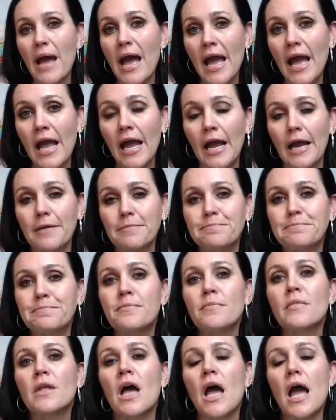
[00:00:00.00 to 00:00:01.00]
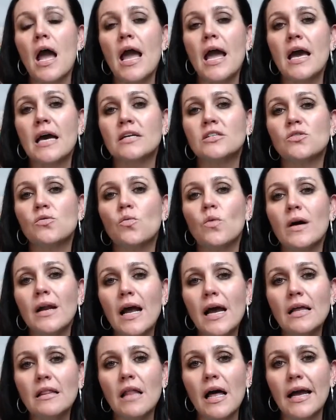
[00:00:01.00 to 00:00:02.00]
pain. And what
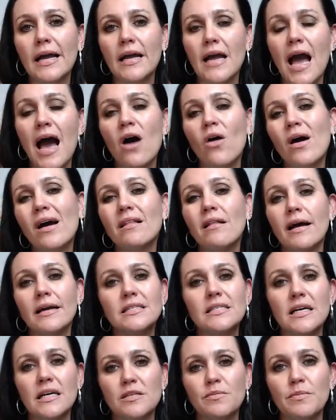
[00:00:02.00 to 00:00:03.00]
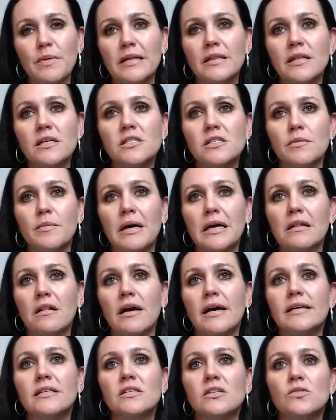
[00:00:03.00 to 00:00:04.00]
I like, how I like to explain this to my
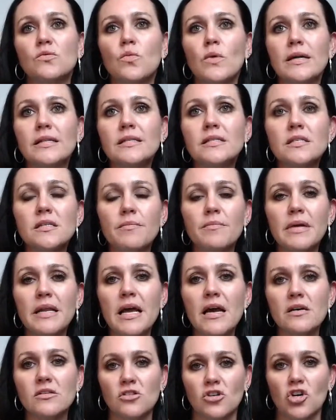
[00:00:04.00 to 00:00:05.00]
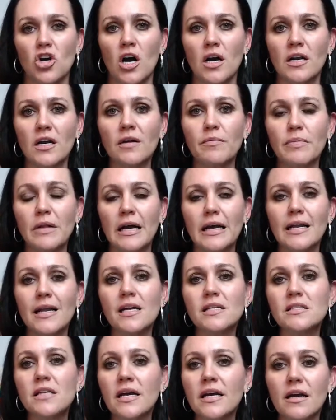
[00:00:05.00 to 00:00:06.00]
clients is when somebody has chronic pain,
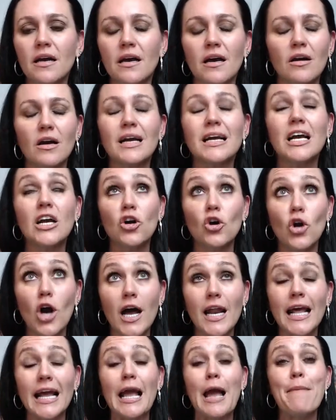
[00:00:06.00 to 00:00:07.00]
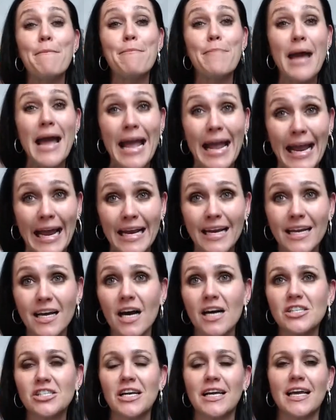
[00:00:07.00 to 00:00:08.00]
it's like chronic pain.
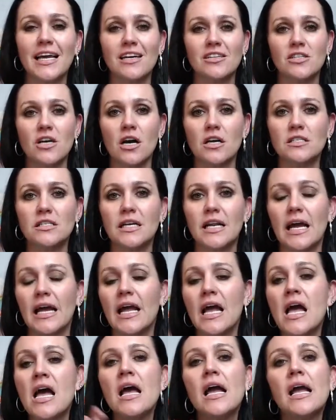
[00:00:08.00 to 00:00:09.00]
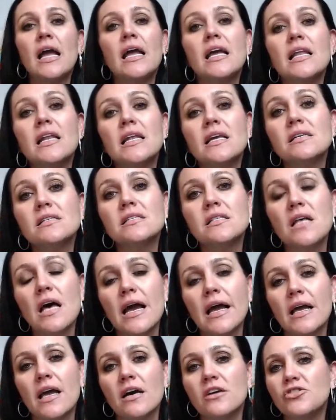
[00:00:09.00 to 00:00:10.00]
Gosh, I can't talk today. It is
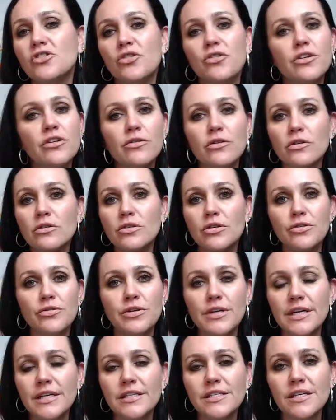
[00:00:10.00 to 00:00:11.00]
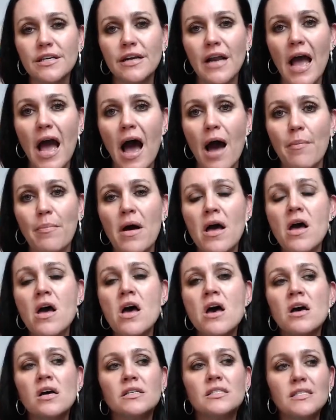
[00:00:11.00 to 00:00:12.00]
like a two-year-old who needs a nap.
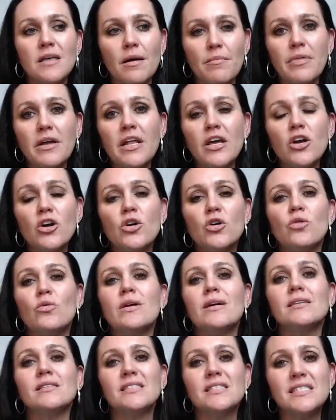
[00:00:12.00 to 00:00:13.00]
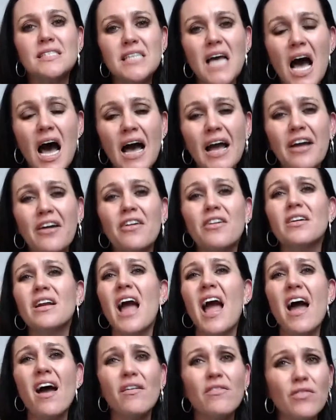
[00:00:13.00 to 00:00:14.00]
Somebody who is
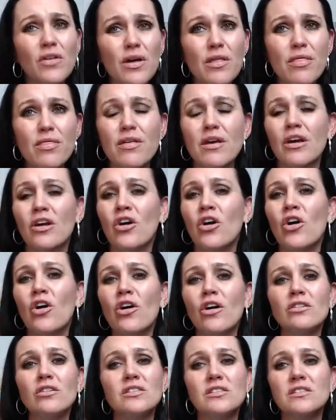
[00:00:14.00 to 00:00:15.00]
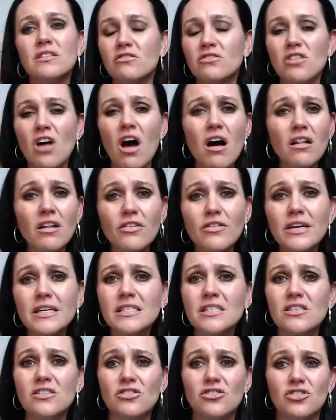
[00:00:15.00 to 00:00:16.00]
tired, everything hurts, their
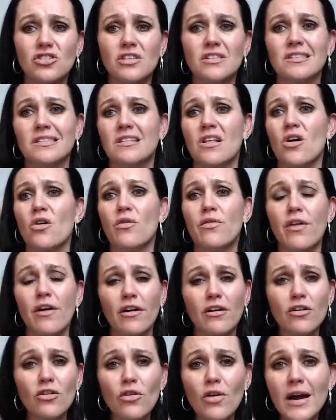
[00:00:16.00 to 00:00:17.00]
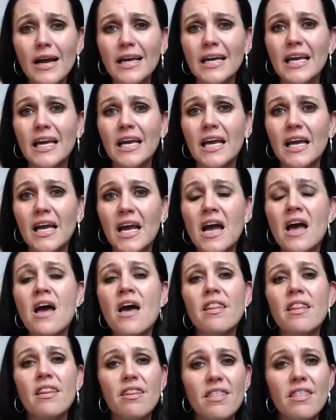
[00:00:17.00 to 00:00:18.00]
tolerance is just low, they're cranky.
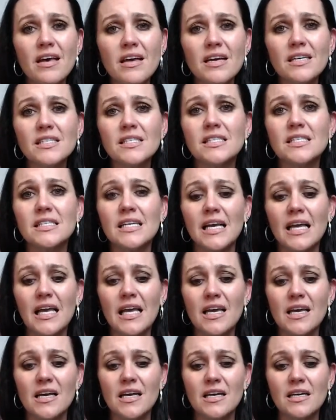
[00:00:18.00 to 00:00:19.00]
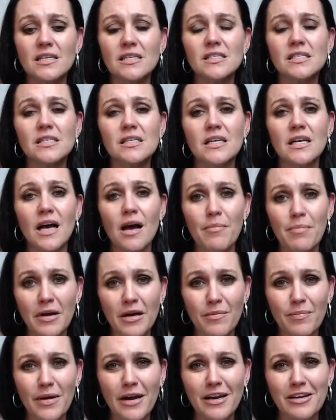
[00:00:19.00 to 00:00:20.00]
This is a
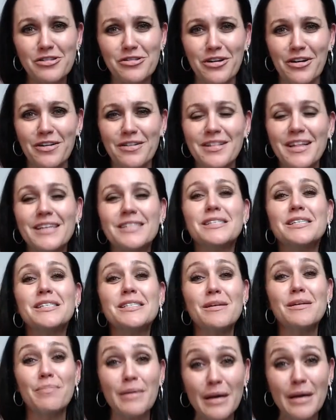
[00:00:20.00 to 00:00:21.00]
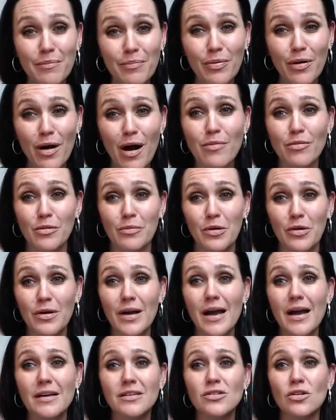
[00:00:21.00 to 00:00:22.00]
big picture. This is a big problem,
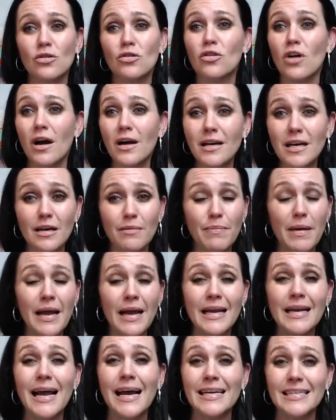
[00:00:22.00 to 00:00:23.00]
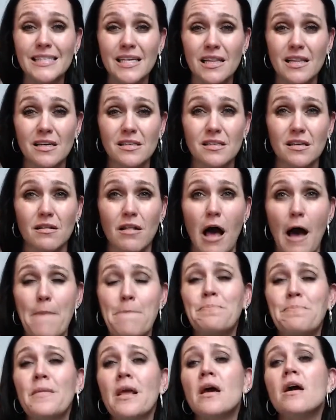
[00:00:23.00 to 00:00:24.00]
okay? So chronic pain, I see this a lot.
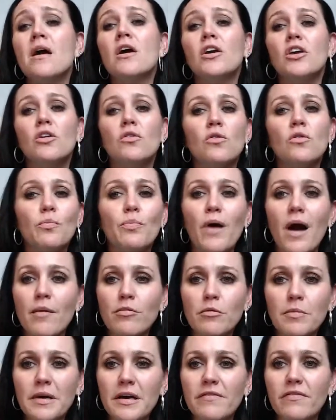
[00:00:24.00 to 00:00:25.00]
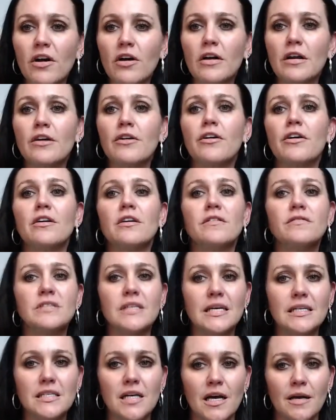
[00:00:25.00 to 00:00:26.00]
You probably have already heard of
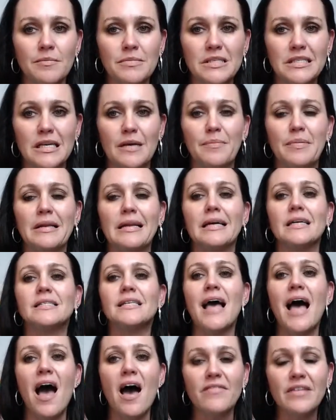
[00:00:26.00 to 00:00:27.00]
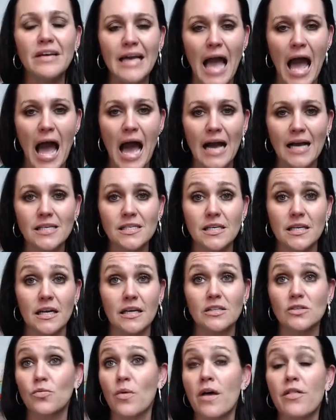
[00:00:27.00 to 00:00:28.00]
daytime sleepiness, having
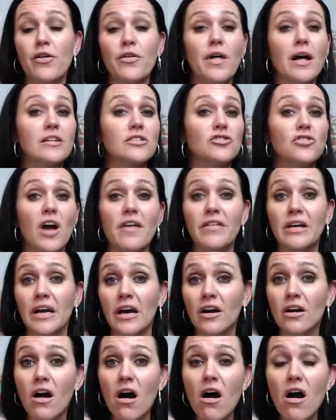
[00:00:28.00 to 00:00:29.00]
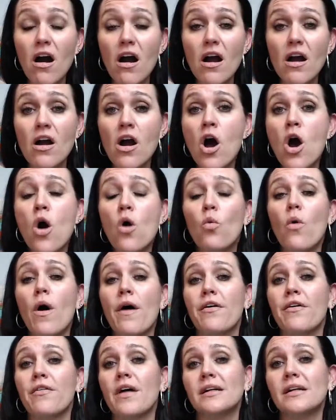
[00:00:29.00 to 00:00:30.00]
accidents, whether that's driving a car,
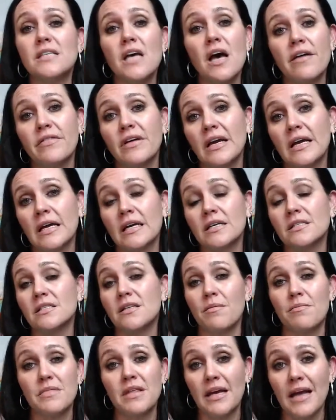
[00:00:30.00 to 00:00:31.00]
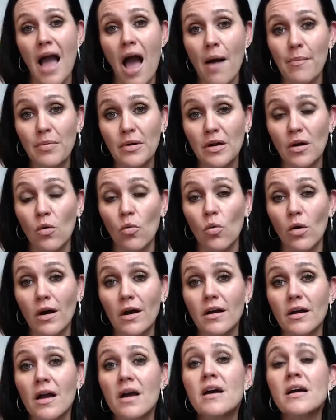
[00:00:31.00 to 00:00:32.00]
whether that's having something happen at
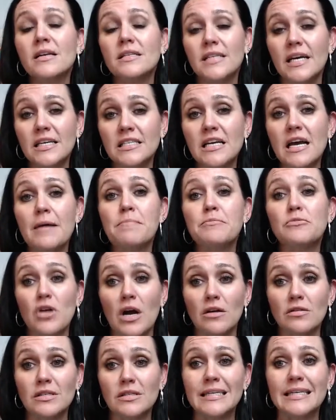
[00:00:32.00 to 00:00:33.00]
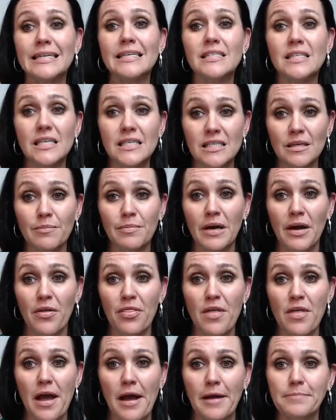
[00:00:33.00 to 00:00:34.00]
work. Daytime drowsiness is a
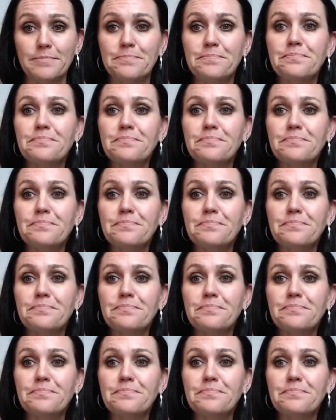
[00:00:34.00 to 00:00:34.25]
big thing.